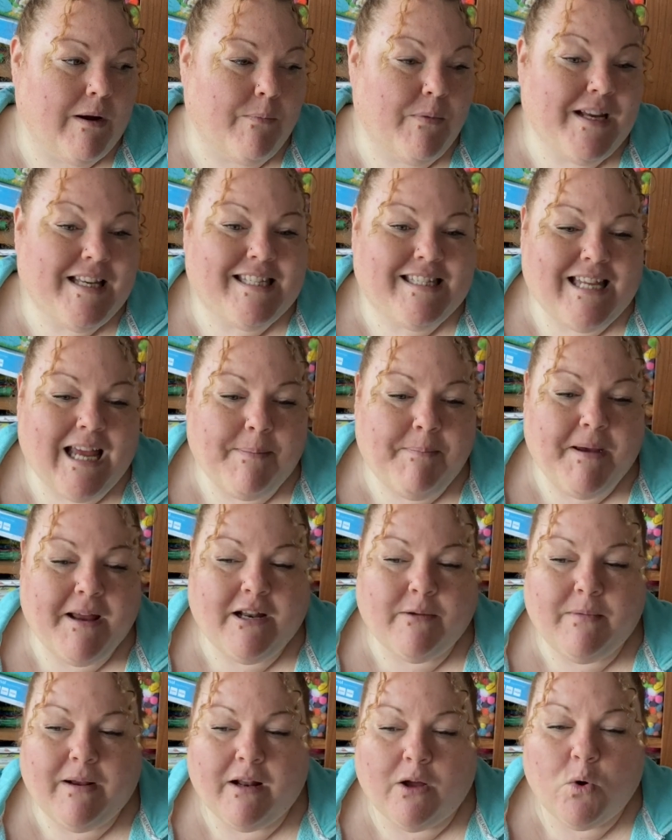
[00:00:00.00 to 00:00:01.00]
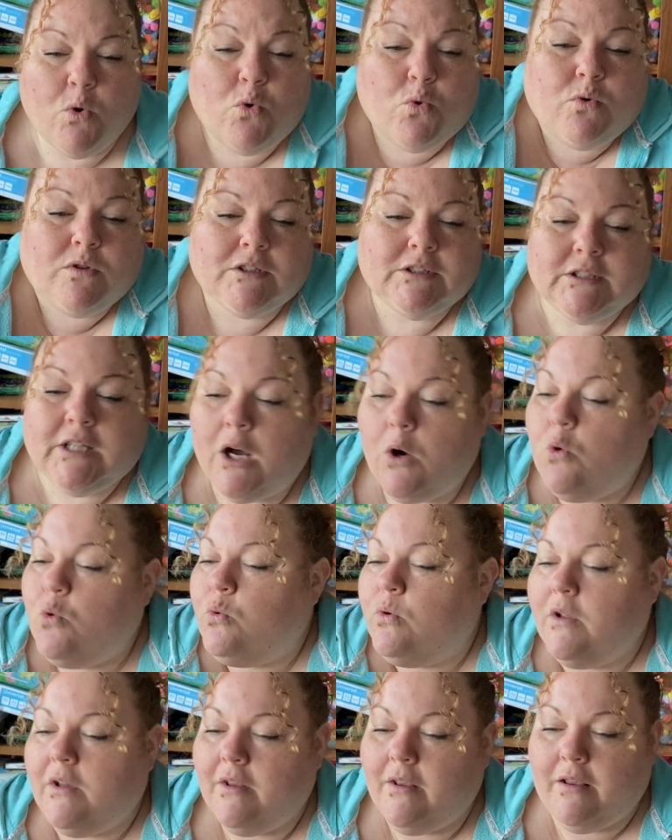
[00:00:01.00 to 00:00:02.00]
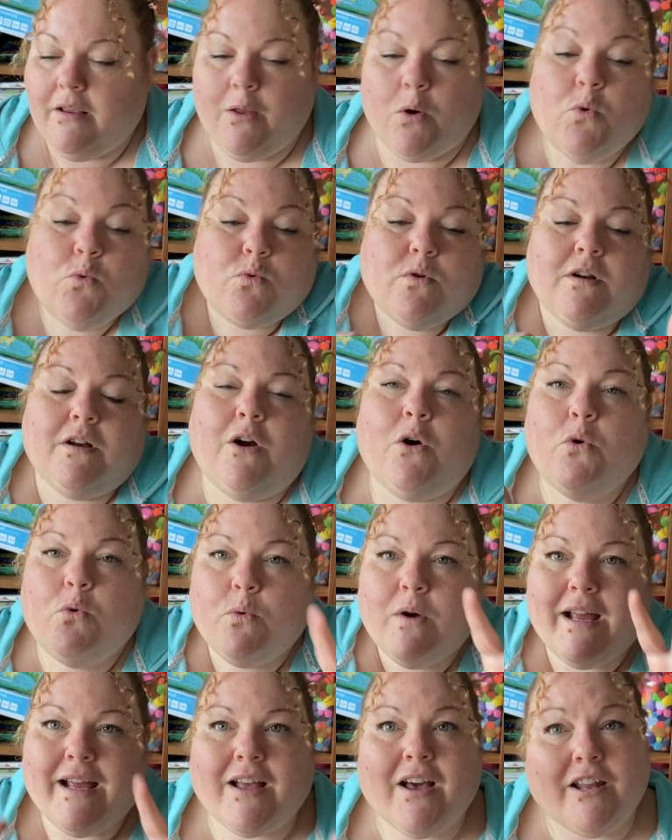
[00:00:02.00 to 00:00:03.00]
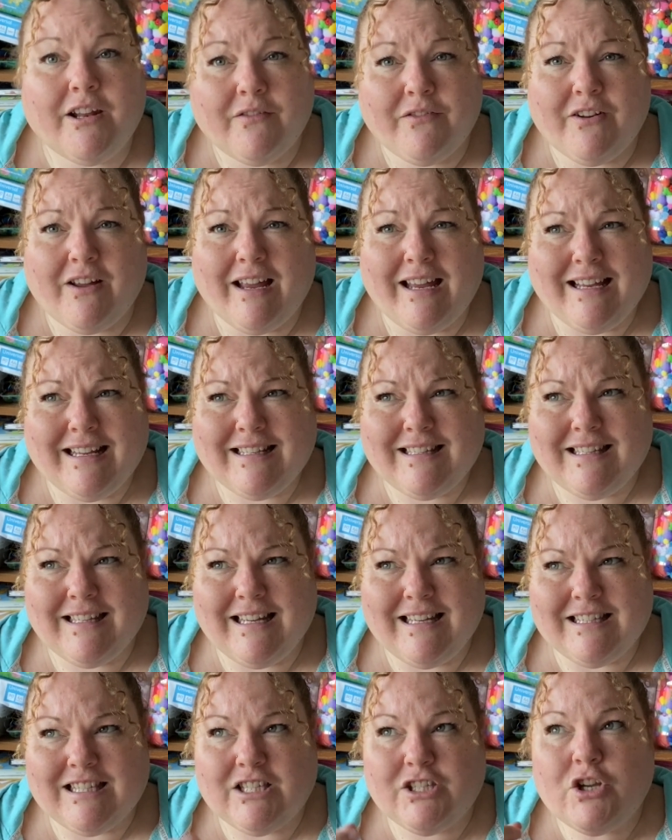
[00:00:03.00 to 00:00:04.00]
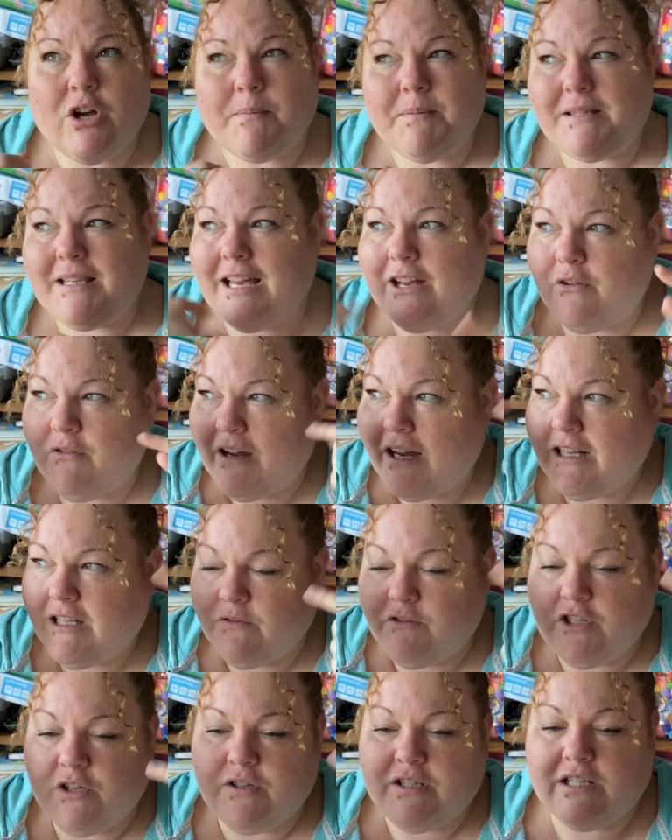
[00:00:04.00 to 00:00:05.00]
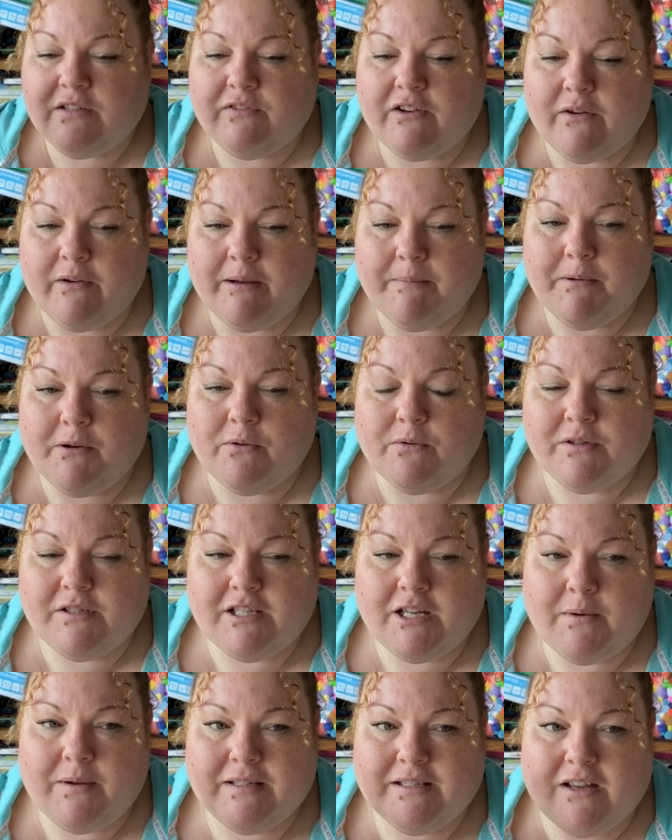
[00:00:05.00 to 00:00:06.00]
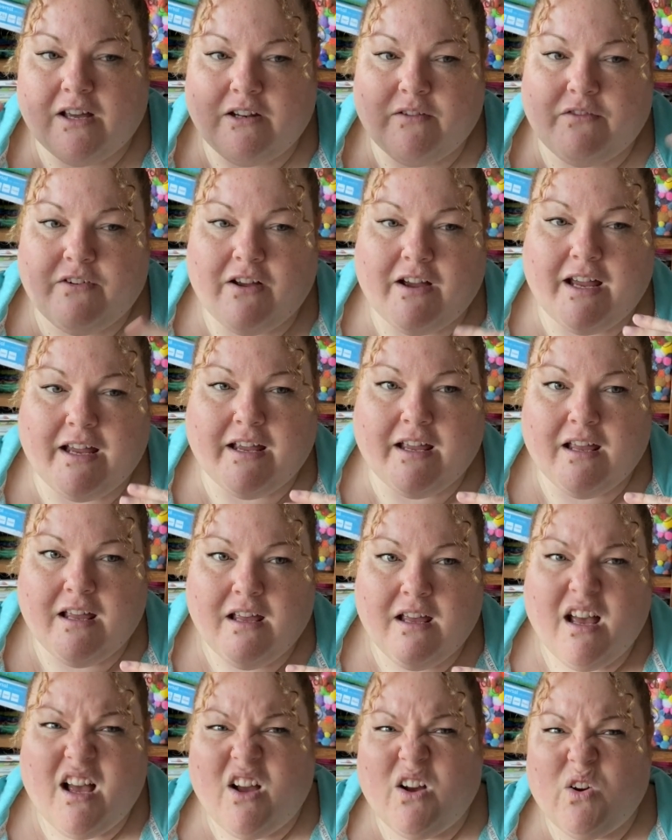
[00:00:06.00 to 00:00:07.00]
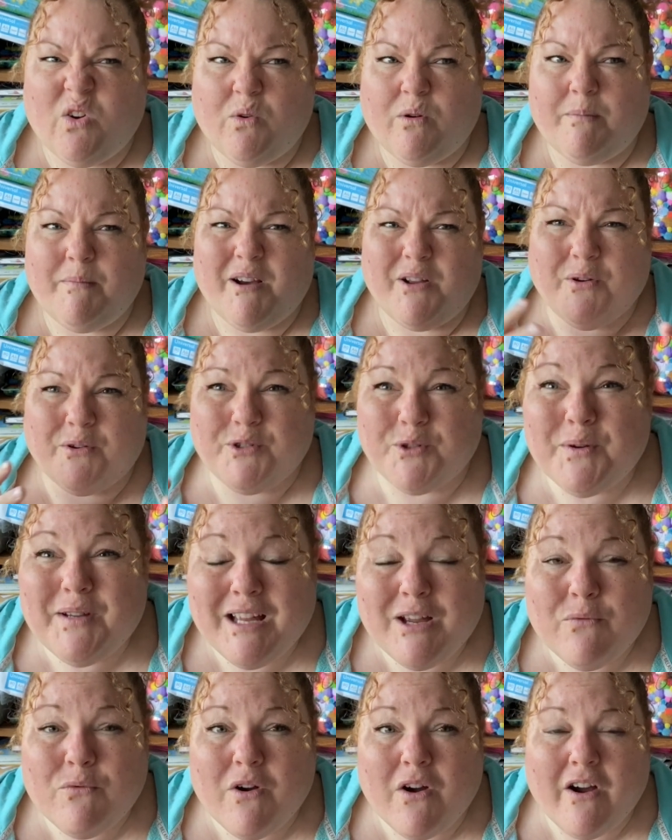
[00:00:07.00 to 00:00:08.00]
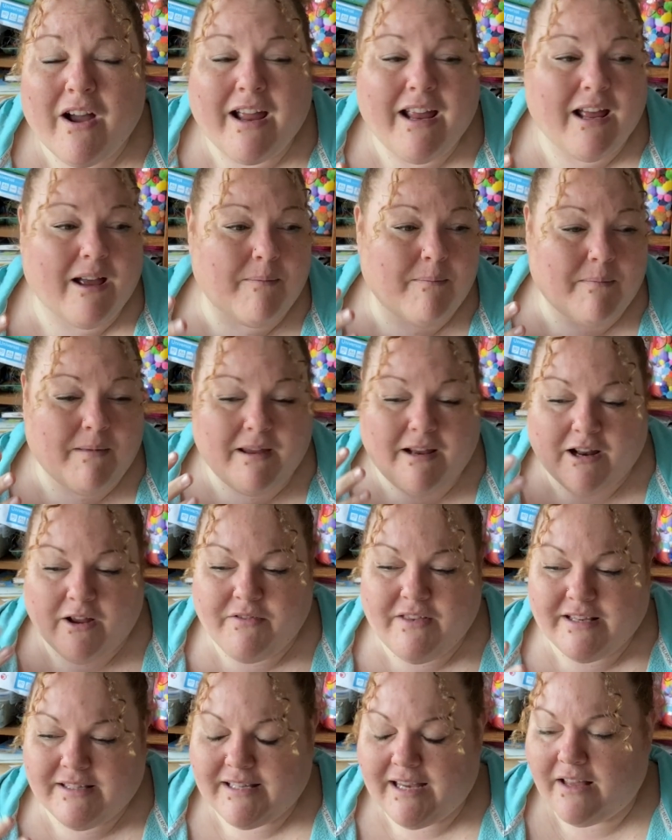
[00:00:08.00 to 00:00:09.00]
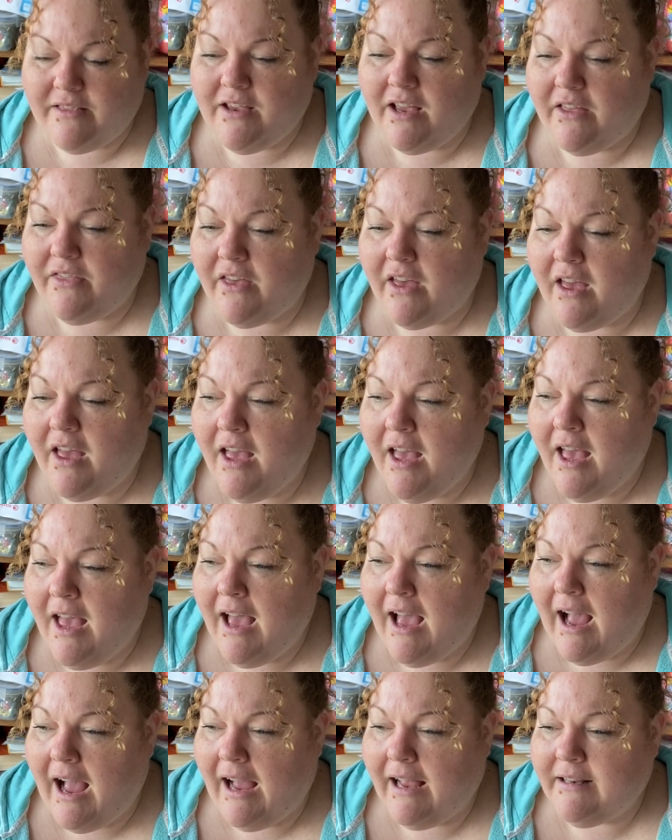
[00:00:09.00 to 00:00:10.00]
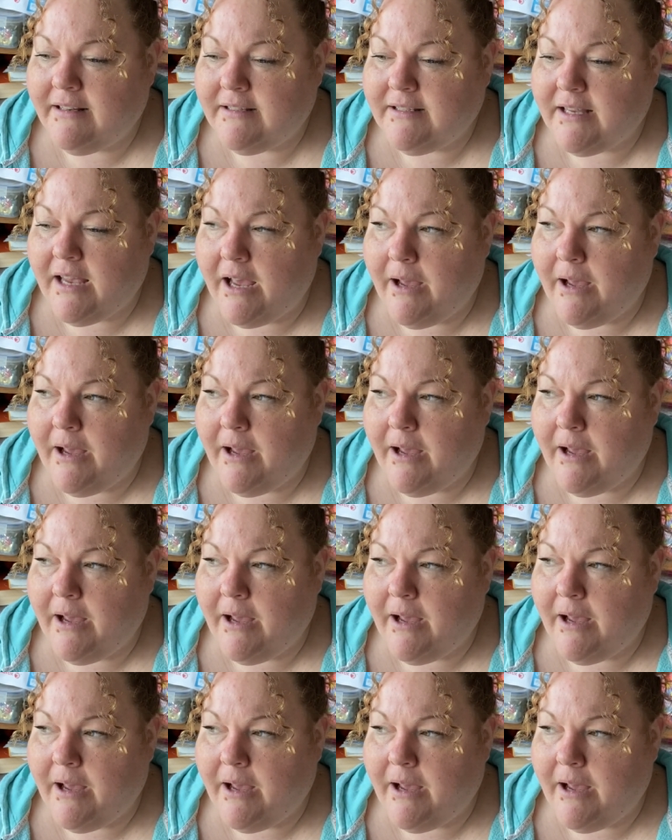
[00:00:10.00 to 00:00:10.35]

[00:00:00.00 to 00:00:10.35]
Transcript: step in and we're like, oh, it kind of like, it stops their creative juices flowing, but also it's kind of like, oh, am I not doing it right? You know, this, that and the other. And